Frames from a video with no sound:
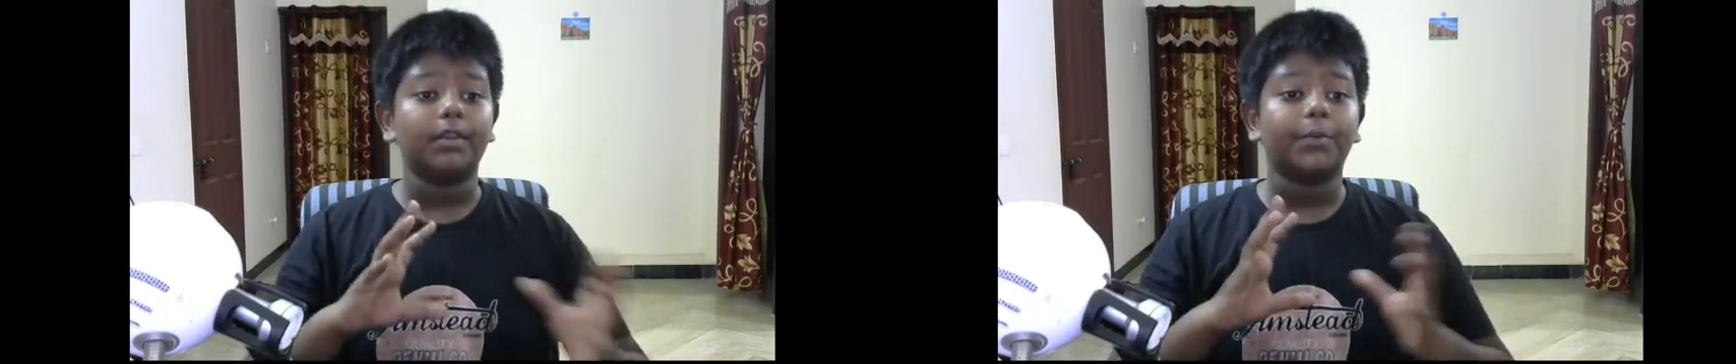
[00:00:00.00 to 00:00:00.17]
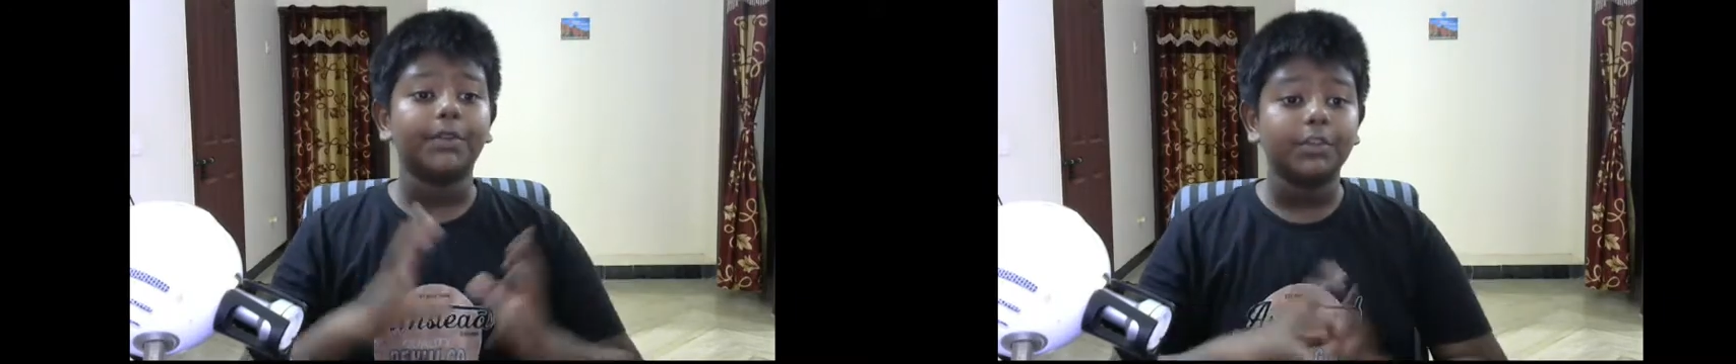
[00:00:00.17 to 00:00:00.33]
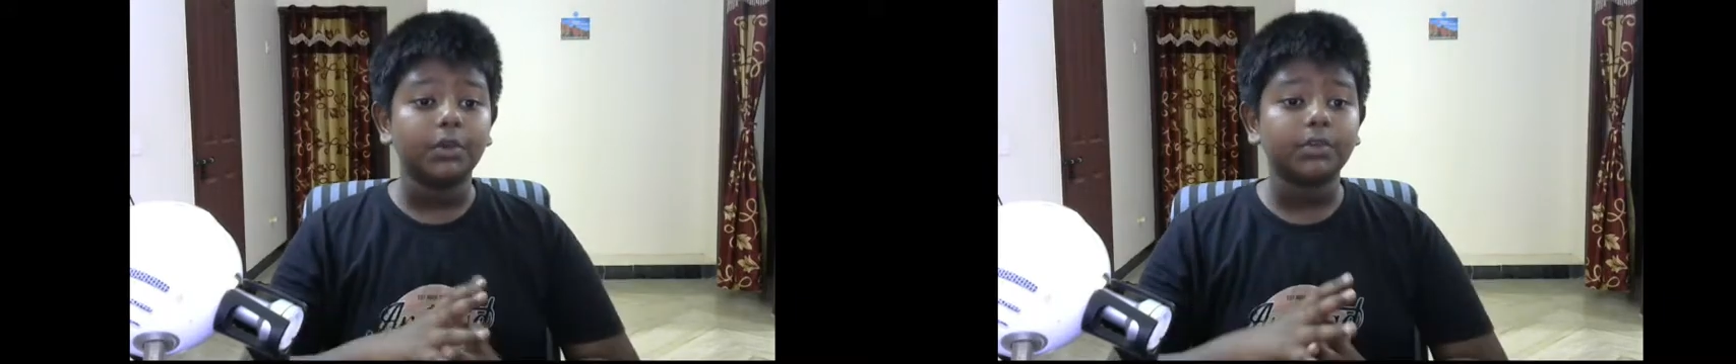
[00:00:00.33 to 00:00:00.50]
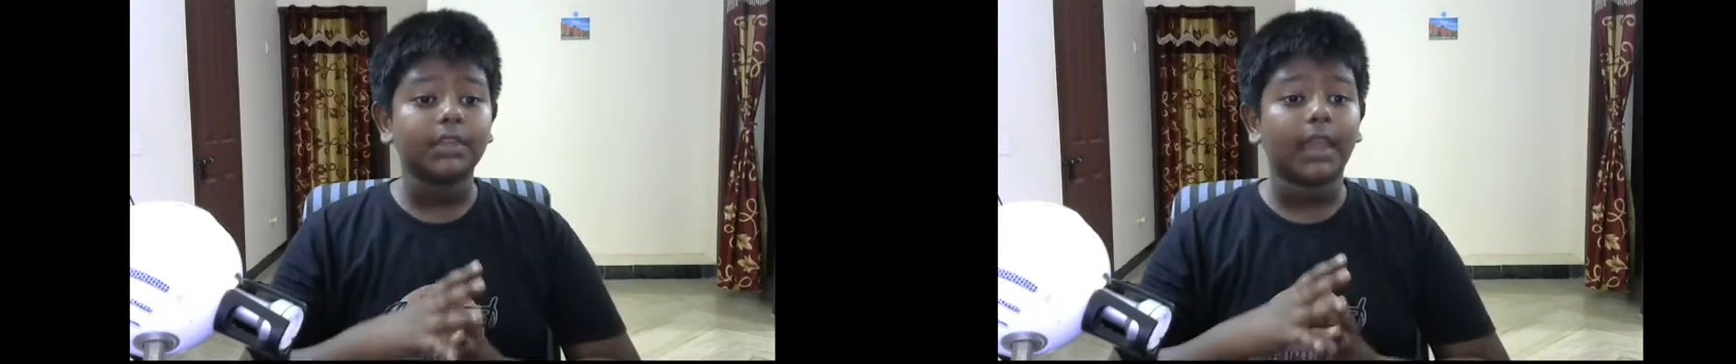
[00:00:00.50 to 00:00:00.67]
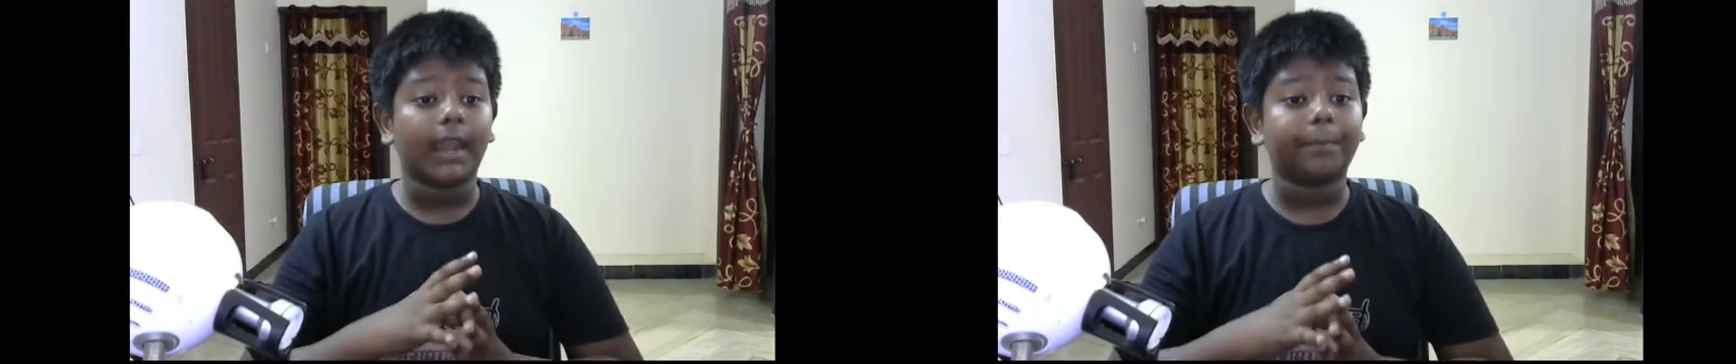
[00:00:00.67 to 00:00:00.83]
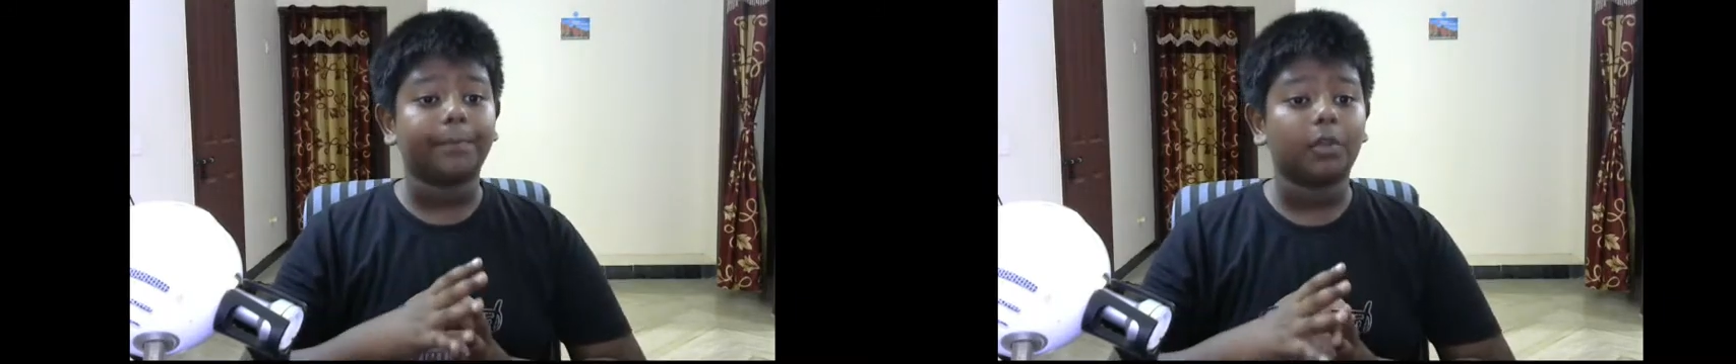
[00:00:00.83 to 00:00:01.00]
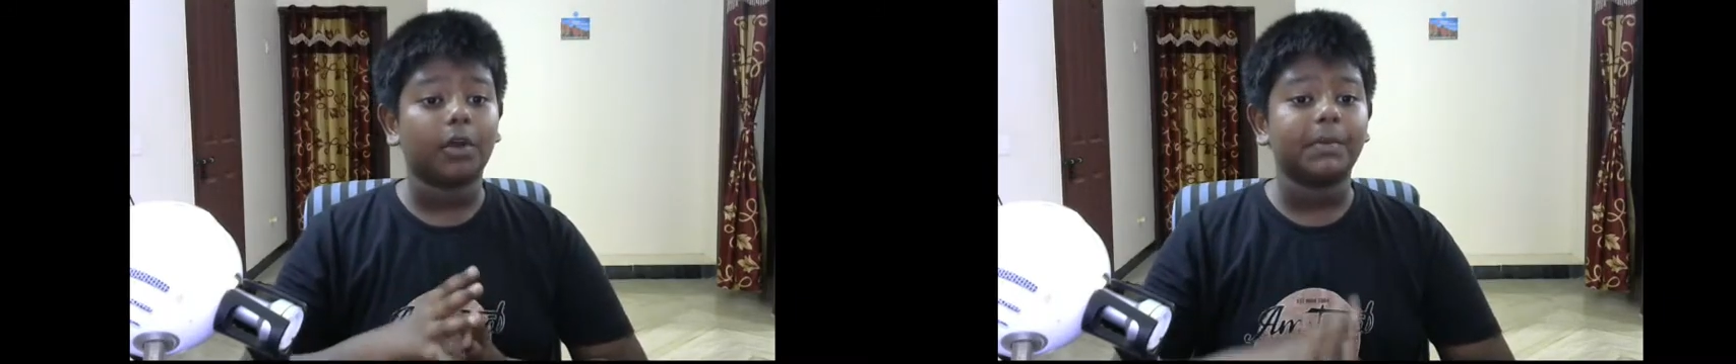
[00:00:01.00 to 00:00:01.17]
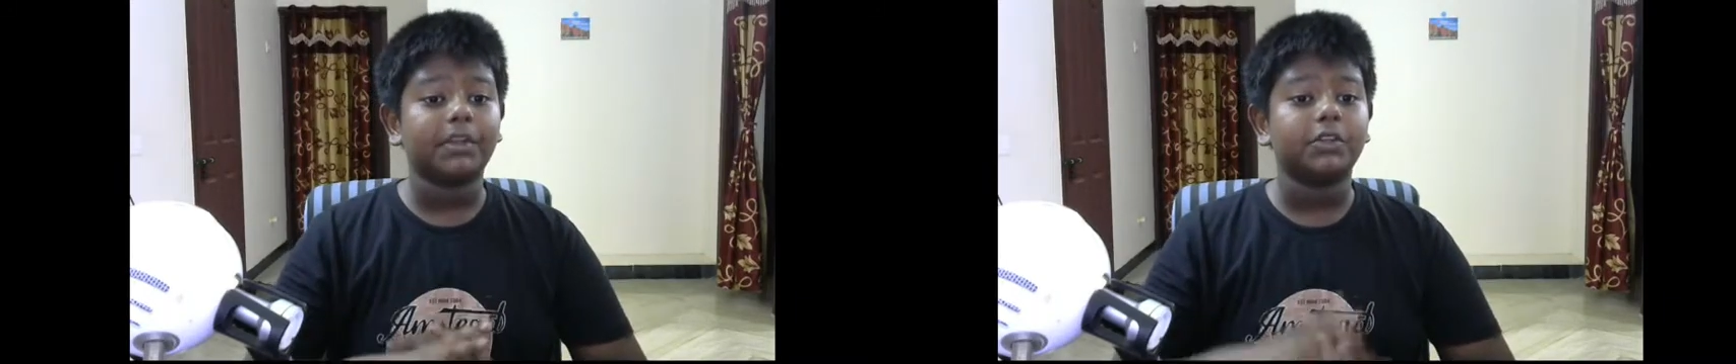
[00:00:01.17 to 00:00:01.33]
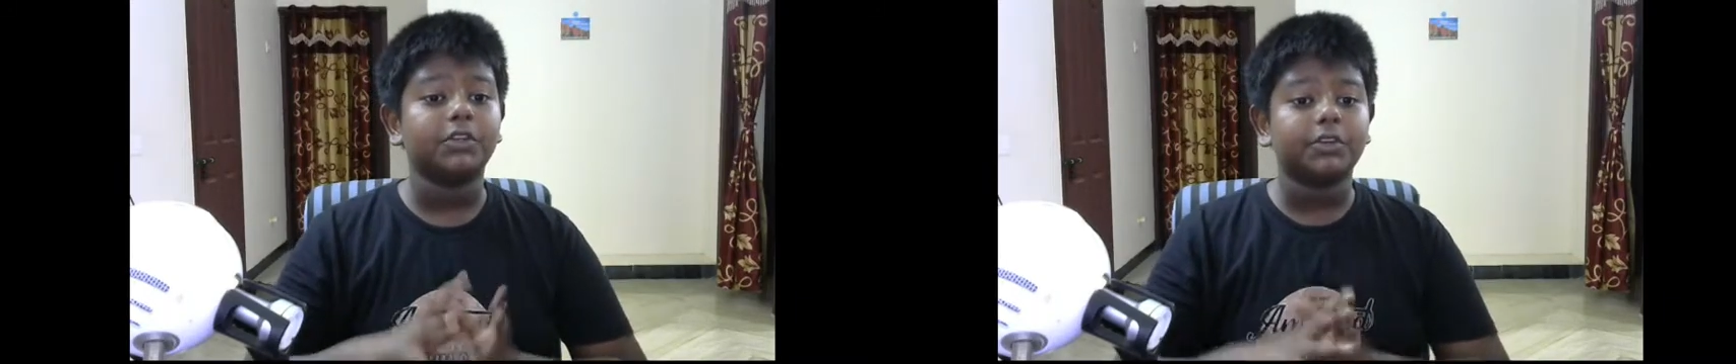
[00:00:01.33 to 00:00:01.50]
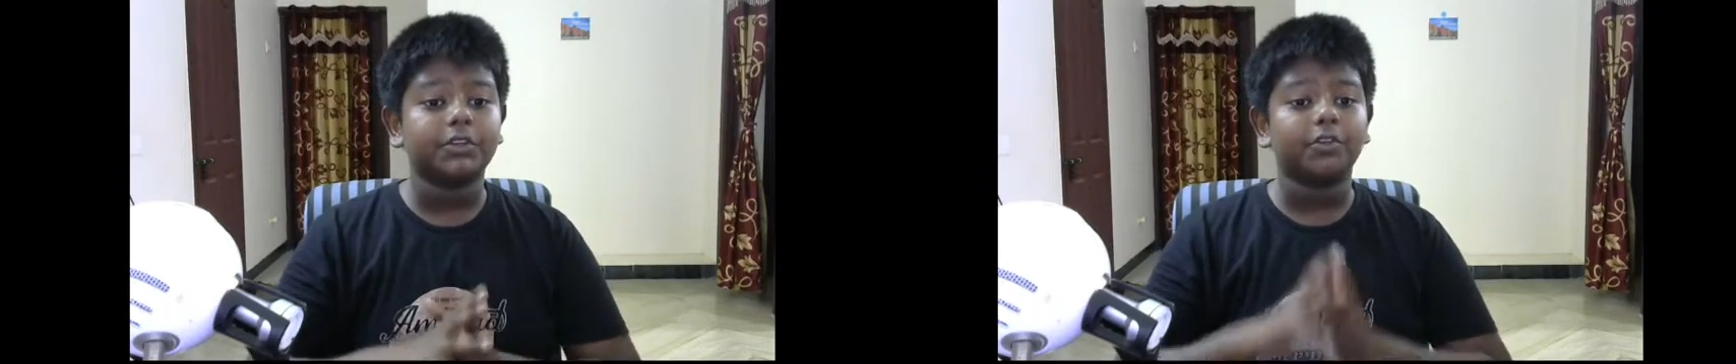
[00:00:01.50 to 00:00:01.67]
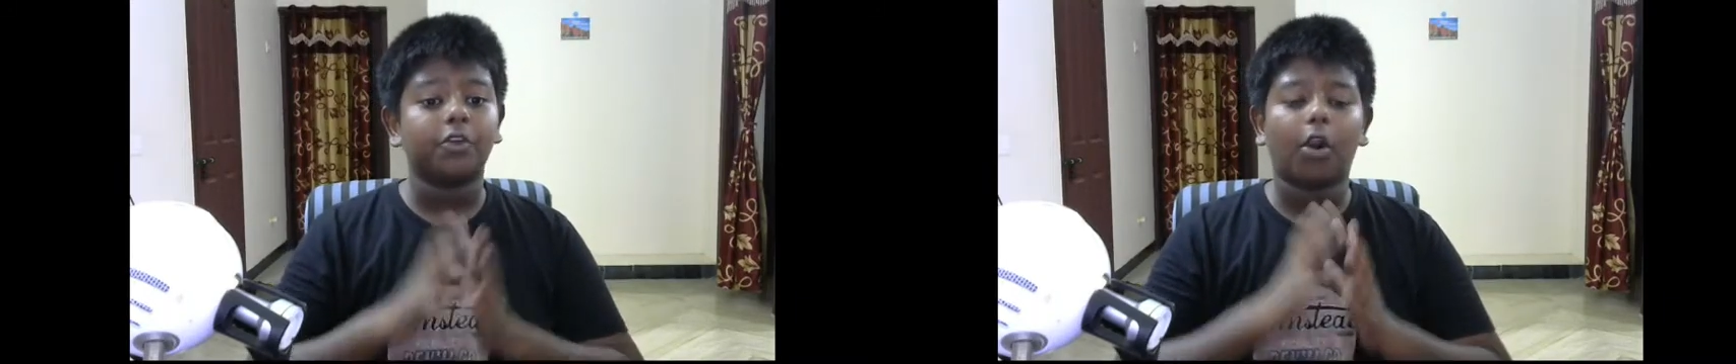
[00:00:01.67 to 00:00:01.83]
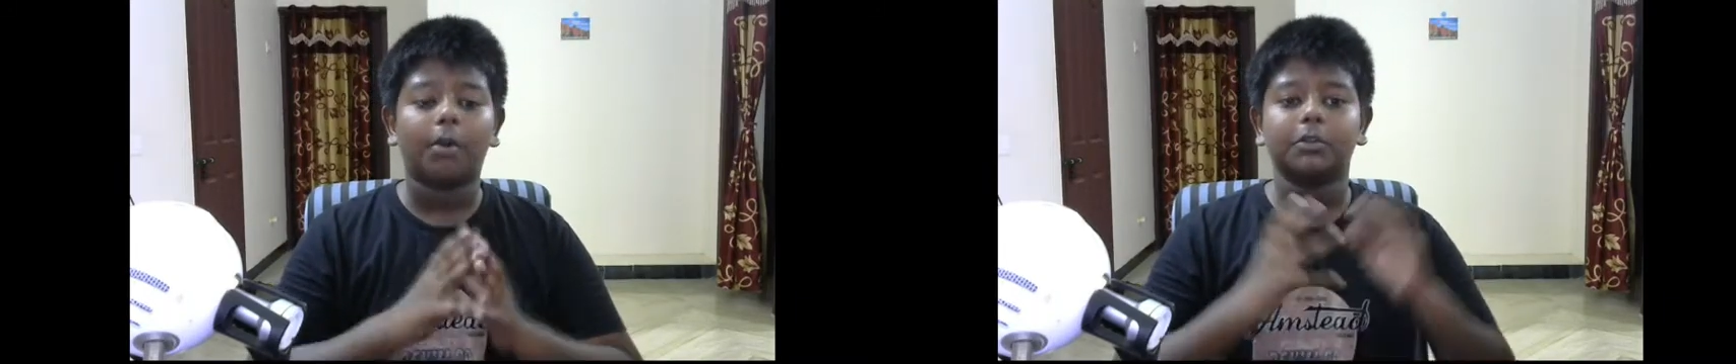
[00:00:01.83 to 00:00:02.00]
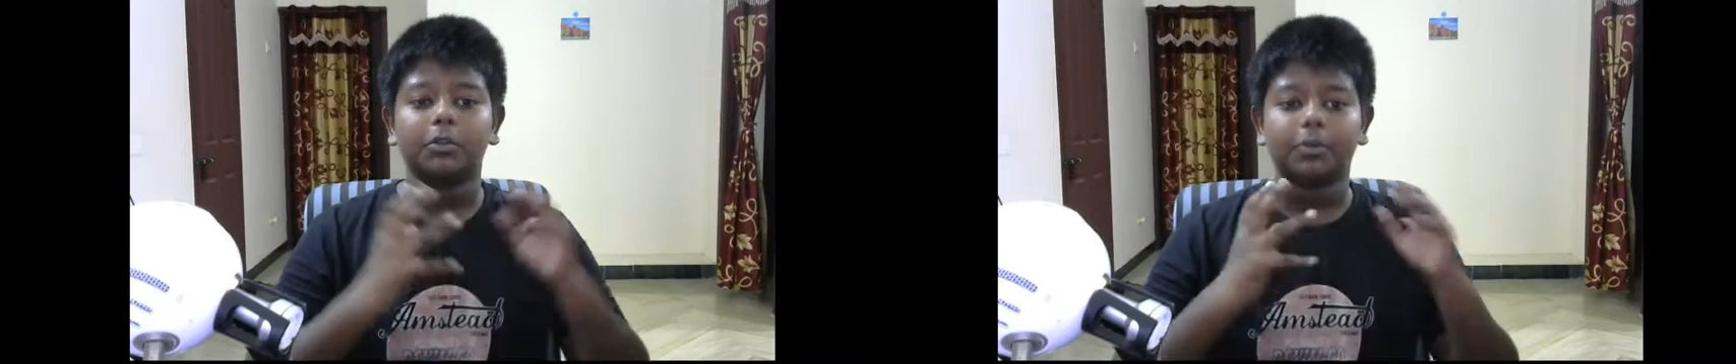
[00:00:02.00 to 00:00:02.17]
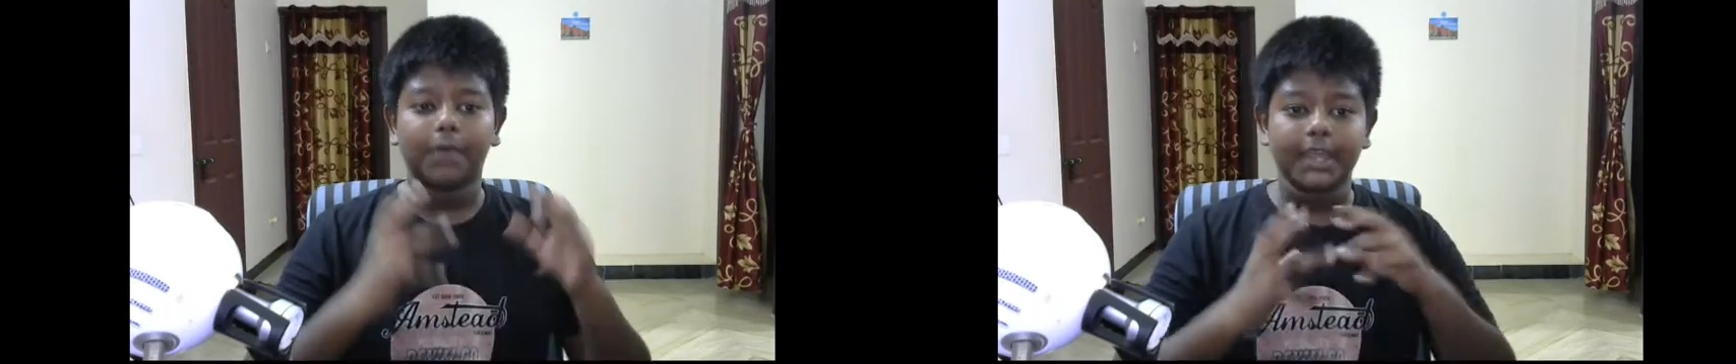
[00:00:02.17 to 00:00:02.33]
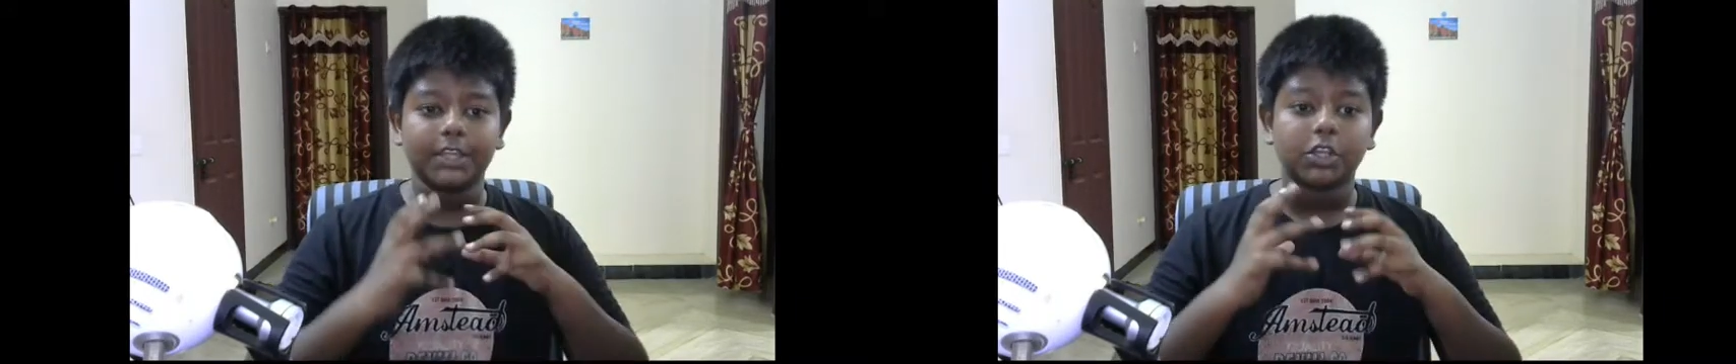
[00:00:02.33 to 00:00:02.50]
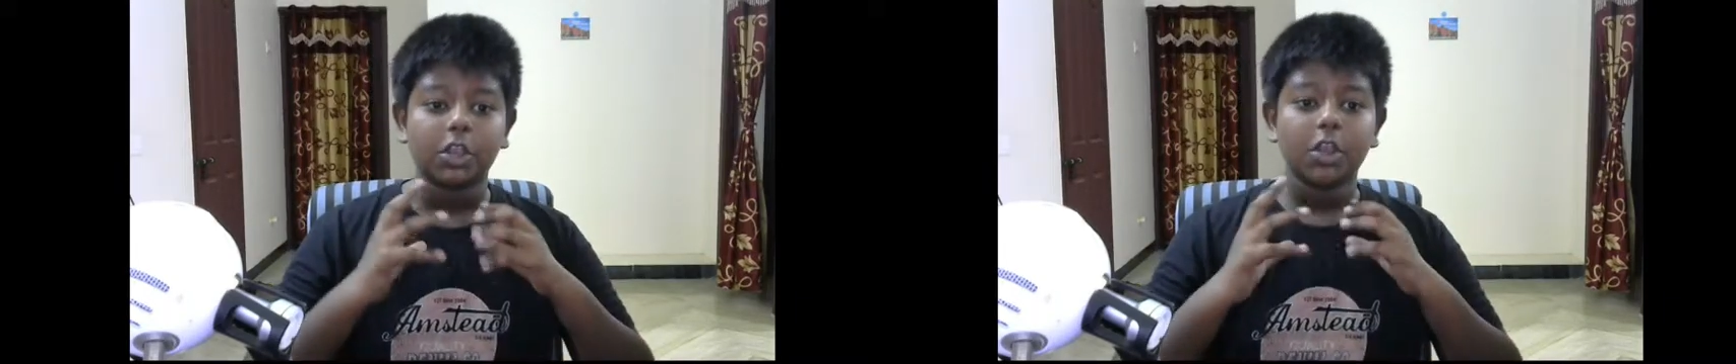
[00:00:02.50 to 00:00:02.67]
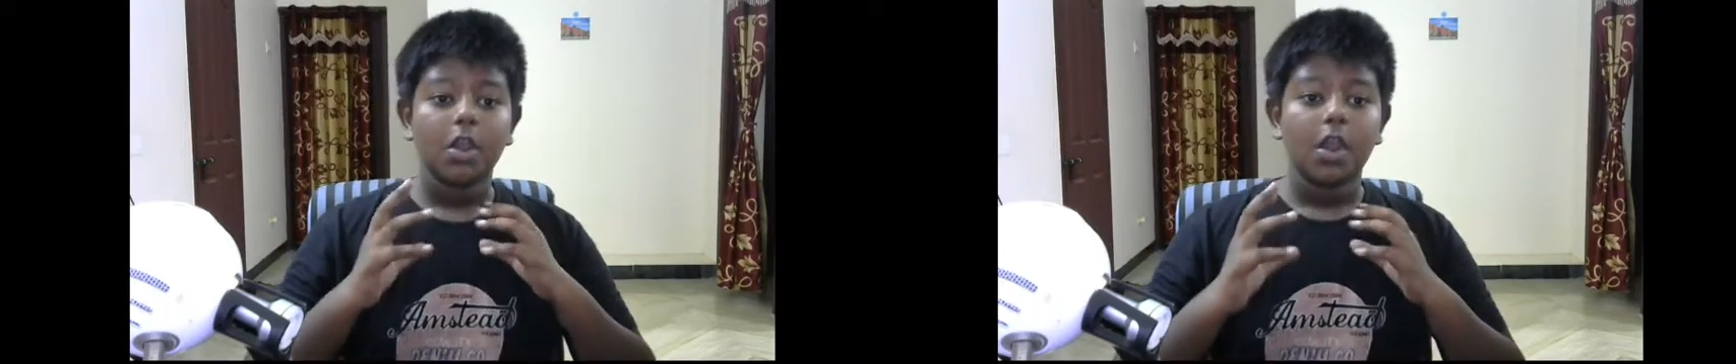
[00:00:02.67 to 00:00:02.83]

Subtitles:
reducing unemployment due to normal wage